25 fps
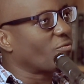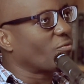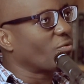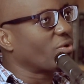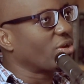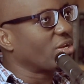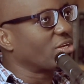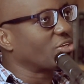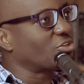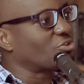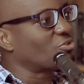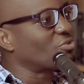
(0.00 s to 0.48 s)

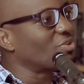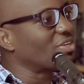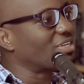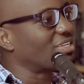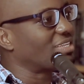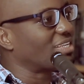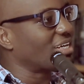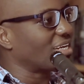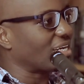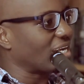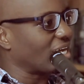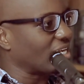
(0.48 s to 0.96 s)
treat that
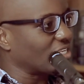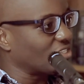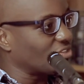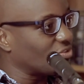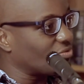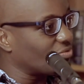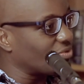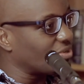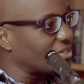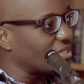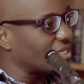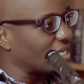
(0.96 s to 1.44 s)
as
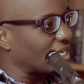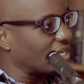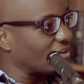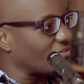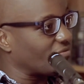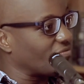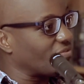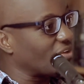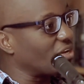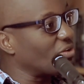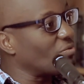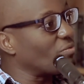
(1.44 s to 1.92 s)
real life,
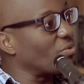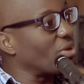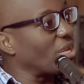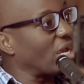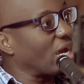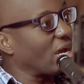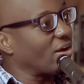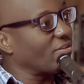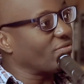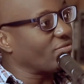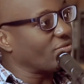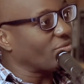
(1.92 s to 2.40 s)
then we
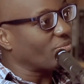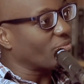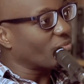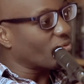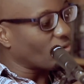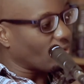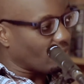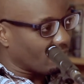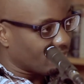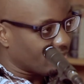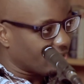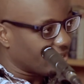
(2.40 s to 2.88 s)
have a
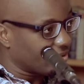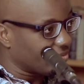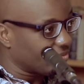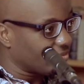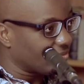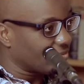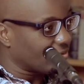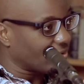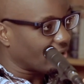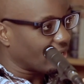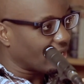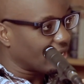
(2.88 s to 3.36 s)
problem,
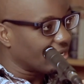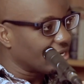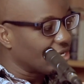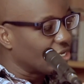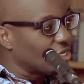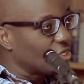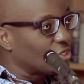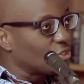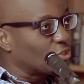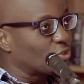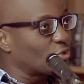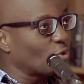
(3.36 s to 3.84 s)
right?
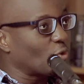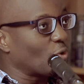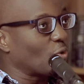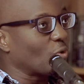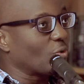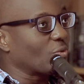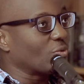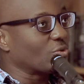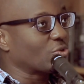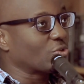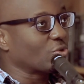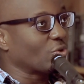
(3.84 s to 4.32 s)
So
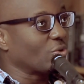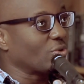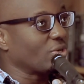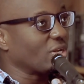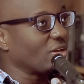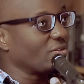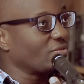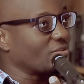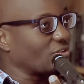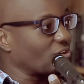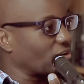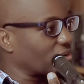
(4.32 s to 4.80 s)
David
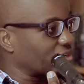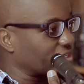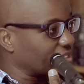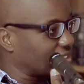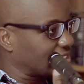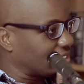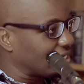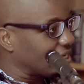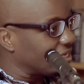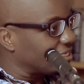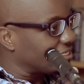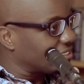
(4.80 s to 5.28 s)
Goggins
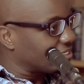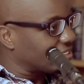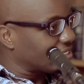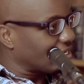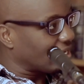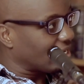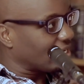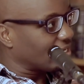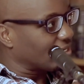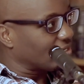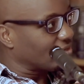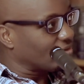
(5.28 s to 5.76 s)
says
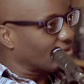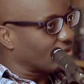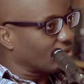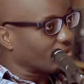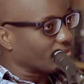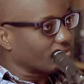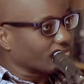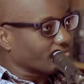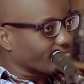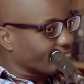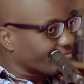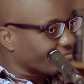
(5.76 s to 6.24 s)
that, like,
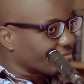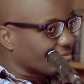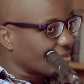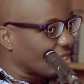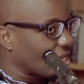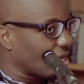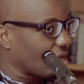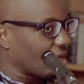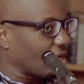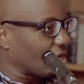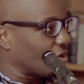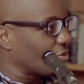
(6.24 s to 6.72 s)
Yeah,
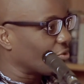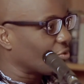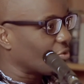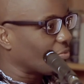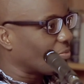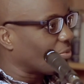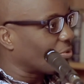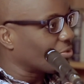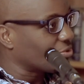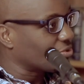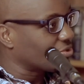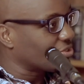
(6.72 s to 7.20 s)
I know you're
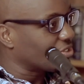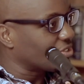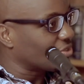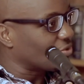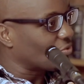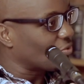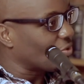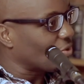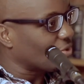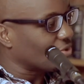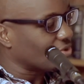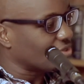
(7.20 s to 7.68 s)
posting
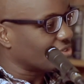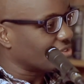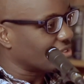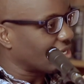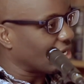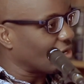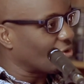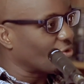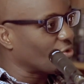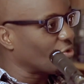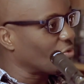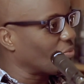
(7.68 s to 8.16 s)
quotes. I know
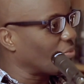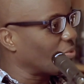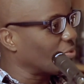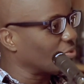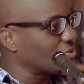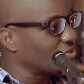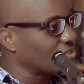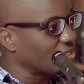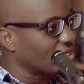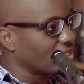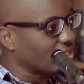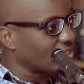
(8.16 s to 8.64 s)
you're
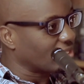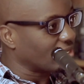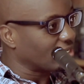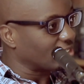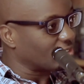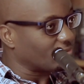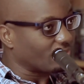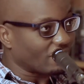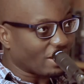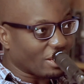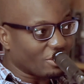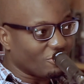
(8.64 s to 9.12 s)
posting things, but
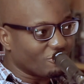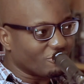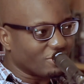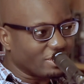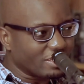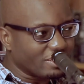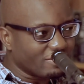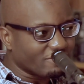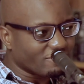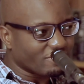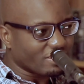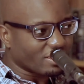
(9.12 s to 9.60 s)
are you
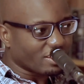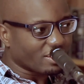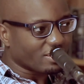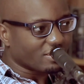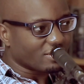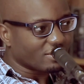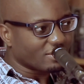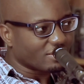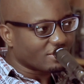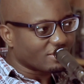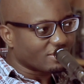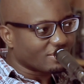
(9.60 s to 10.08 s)
living
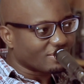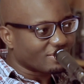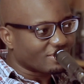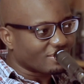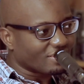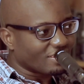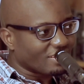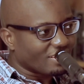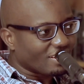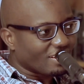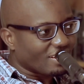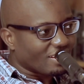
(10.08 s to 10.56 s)

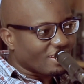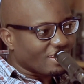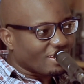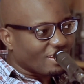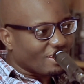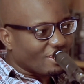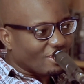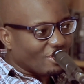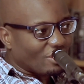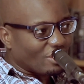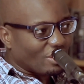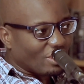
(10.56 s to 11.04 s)
it?
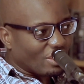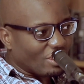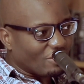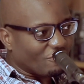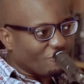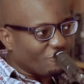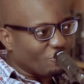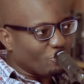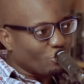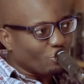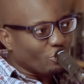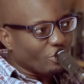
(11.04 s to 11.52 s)

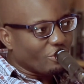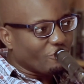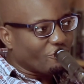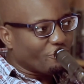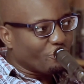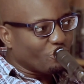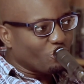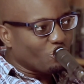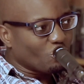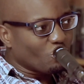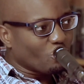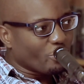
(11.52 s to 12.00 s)
If
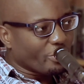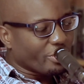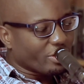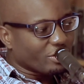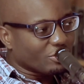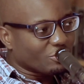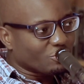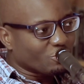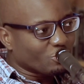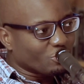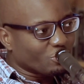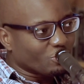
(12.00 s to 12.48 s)
you were
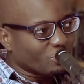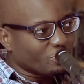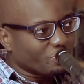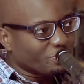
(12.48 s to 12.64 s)
to,